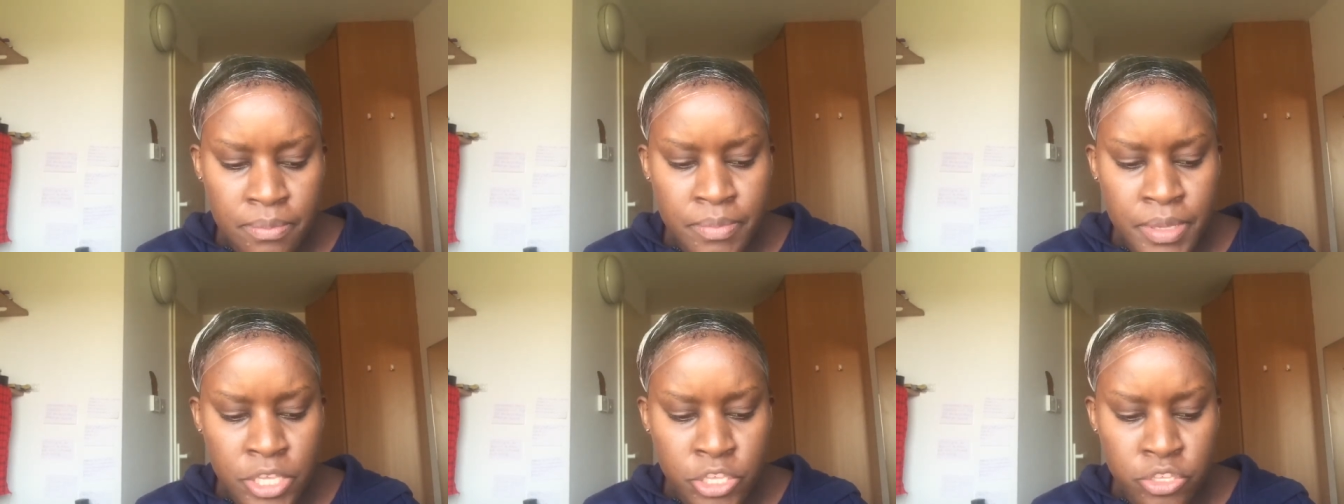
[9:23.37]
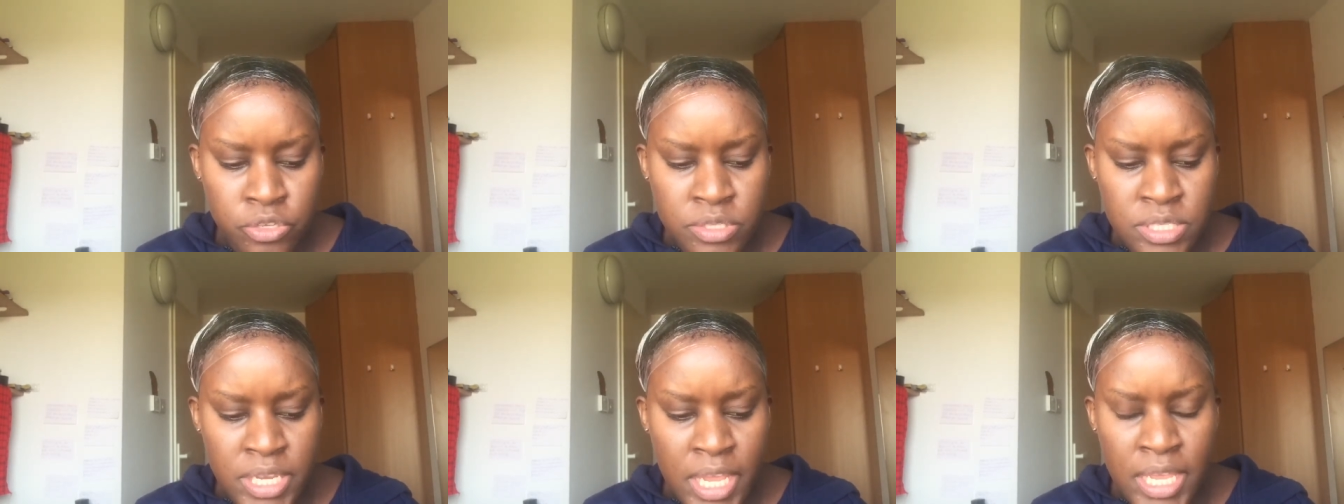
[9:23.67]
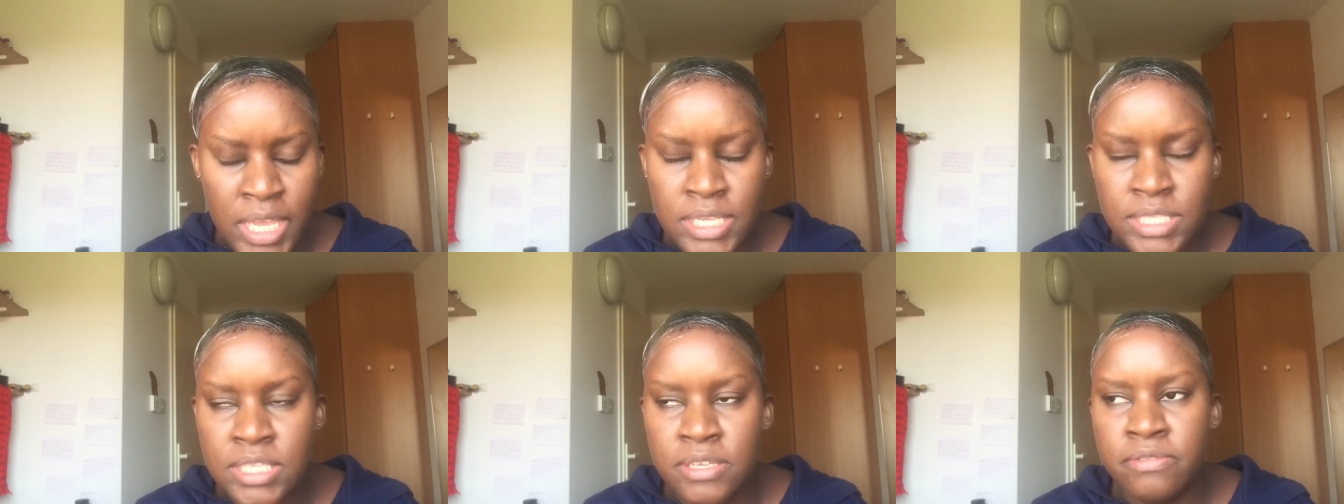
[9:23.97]
being used
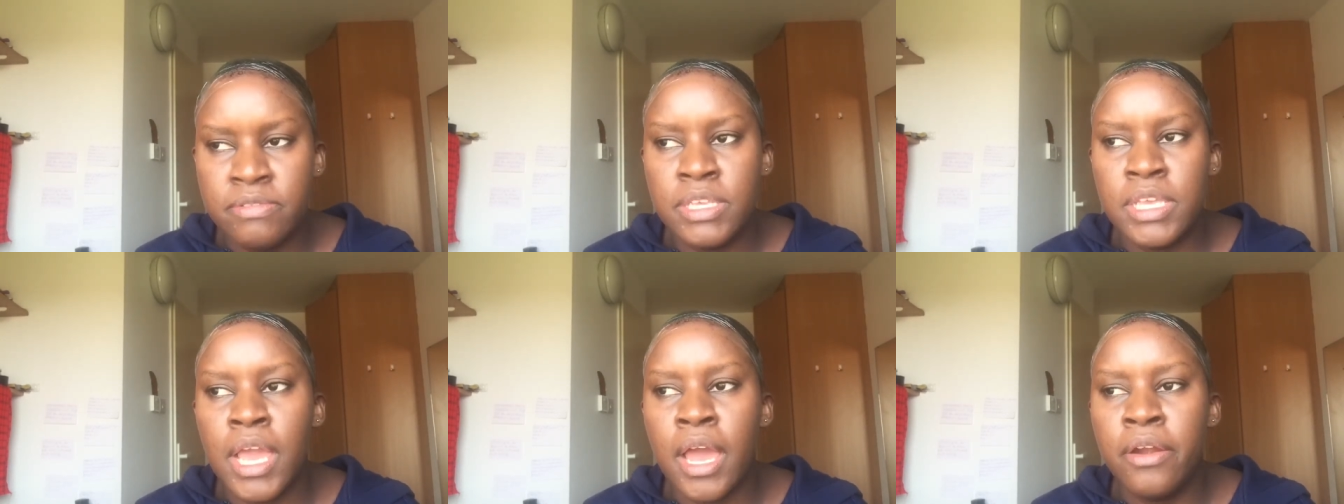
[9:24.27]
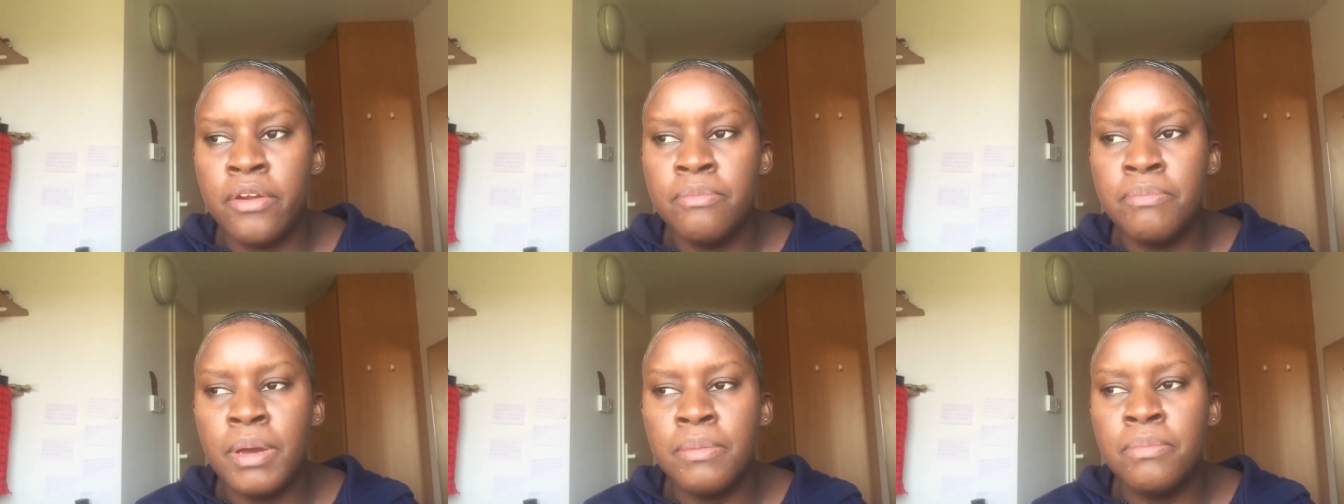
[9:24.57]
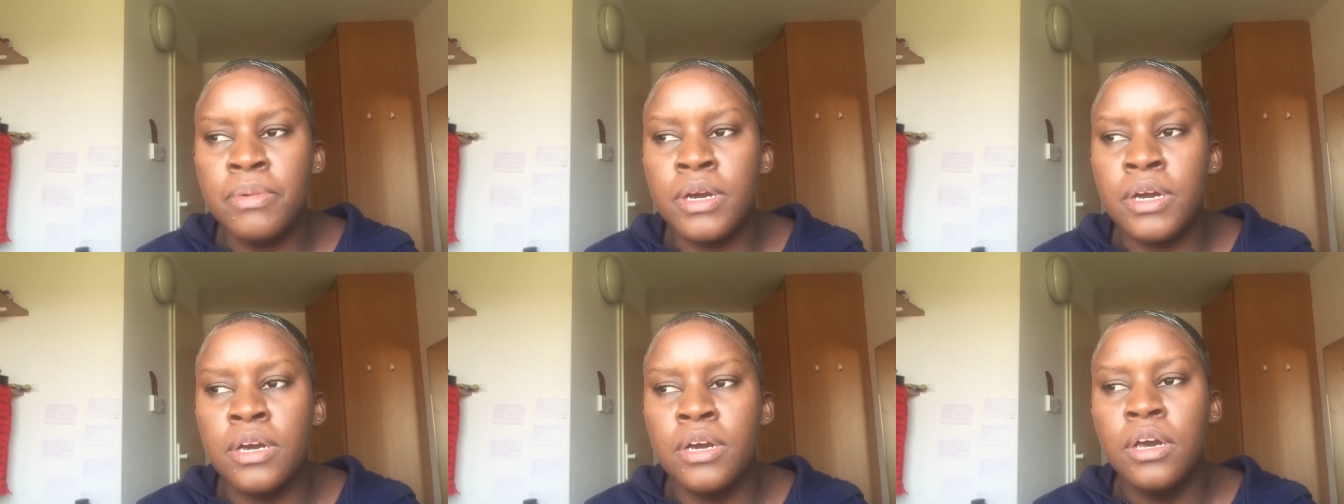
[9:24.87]
negatively, I
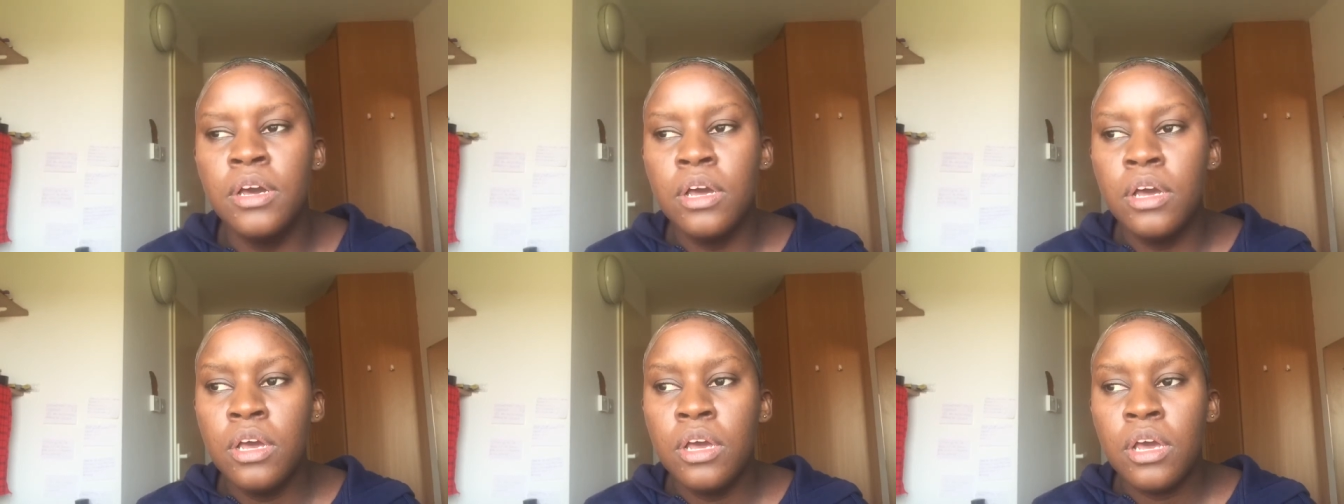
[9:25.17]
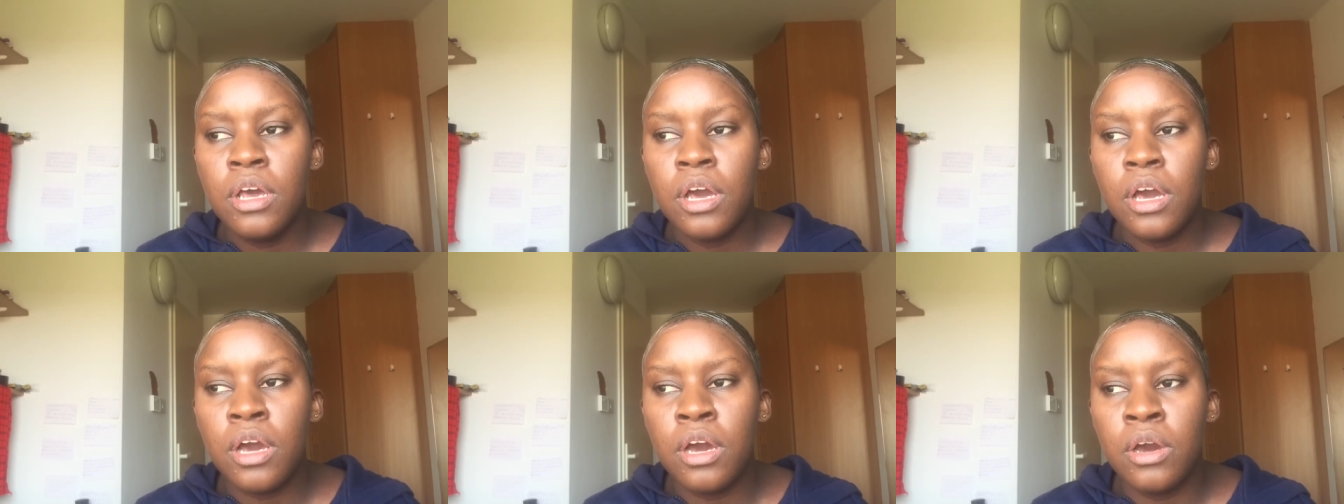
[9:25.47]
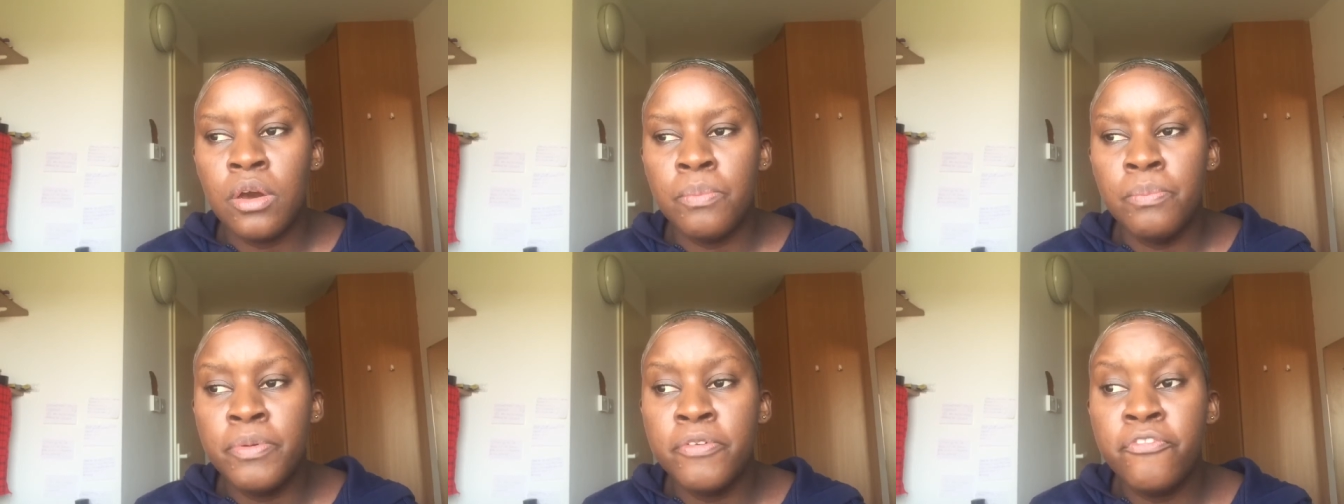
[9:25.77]
remember
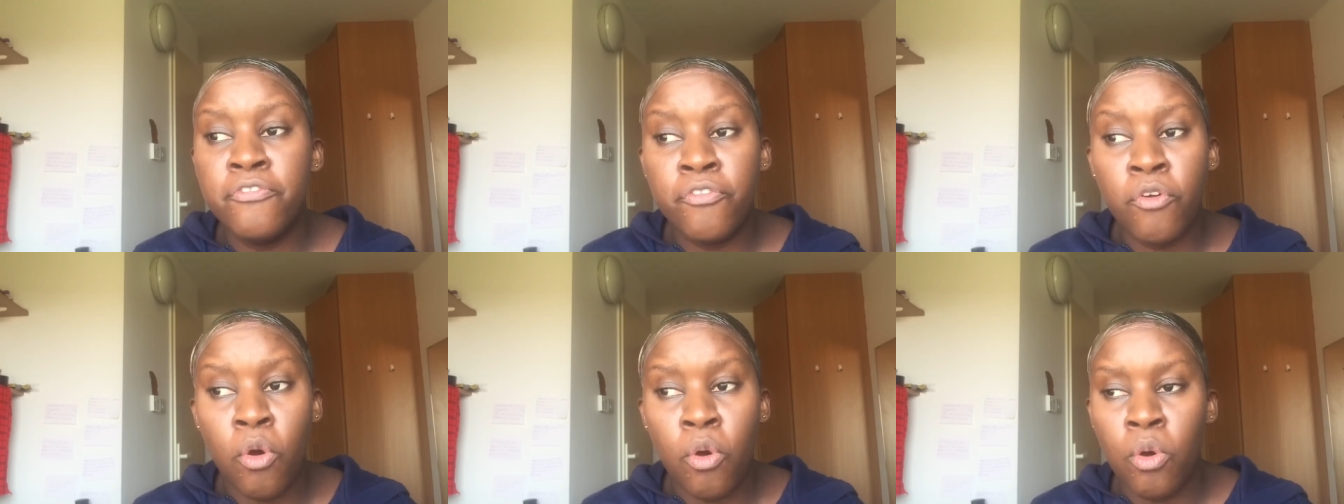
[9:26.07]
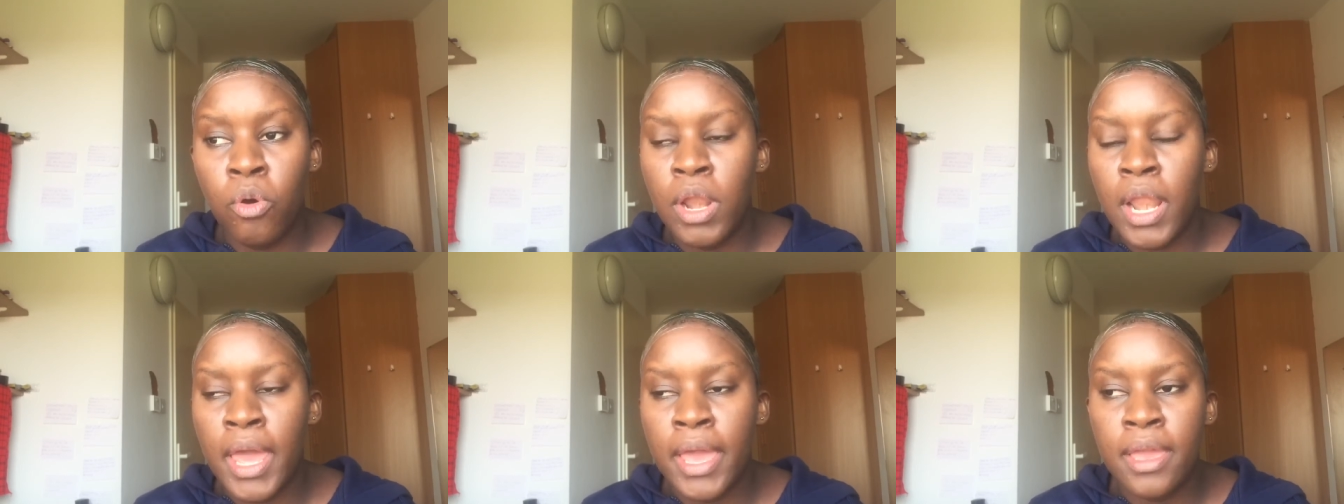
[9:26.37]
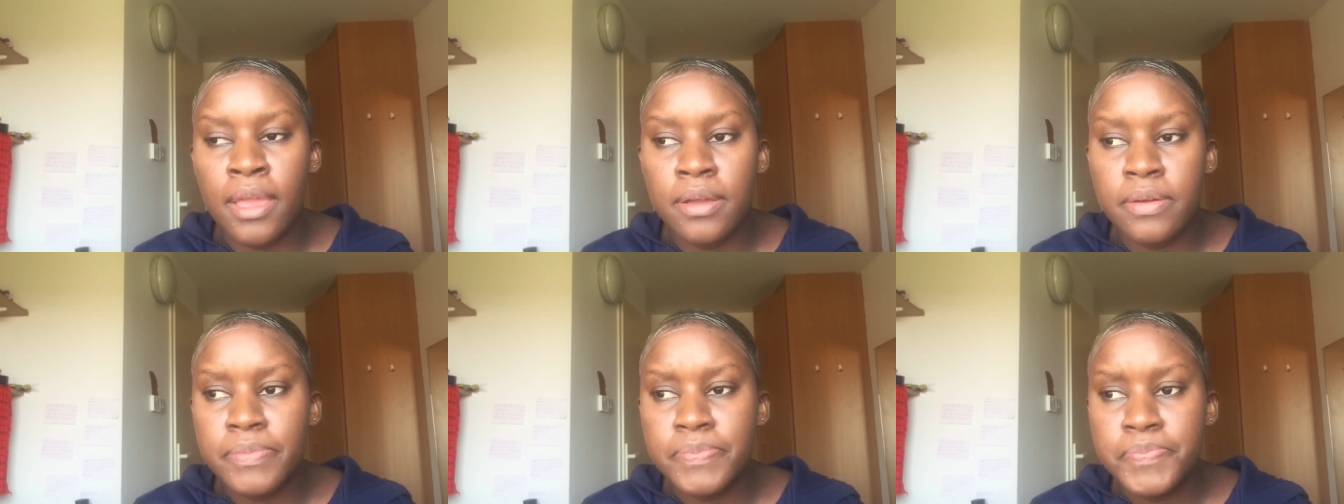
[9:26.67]
before,
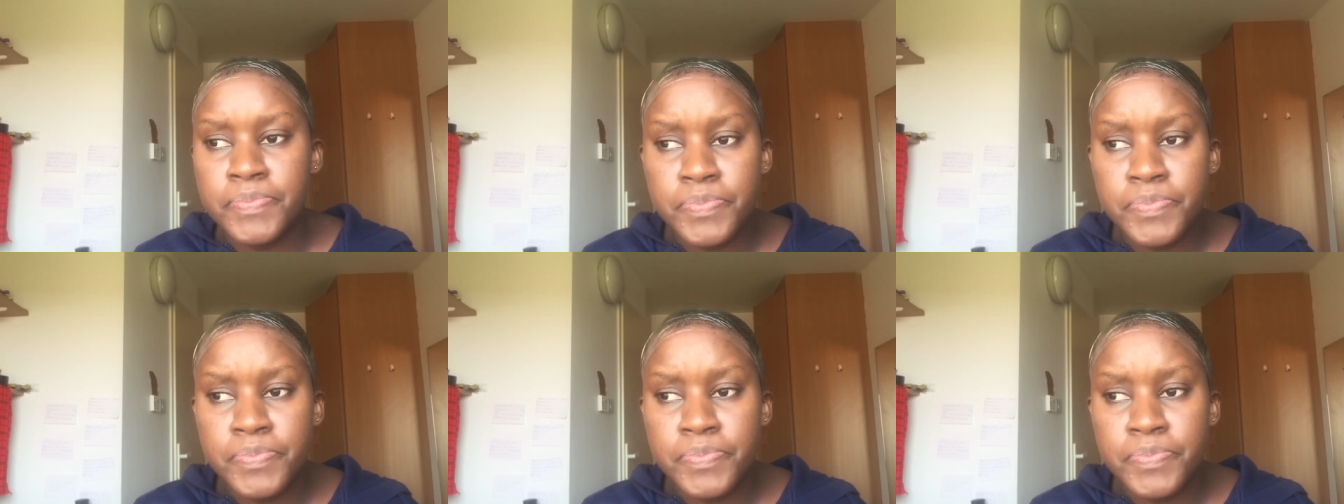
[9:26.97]
like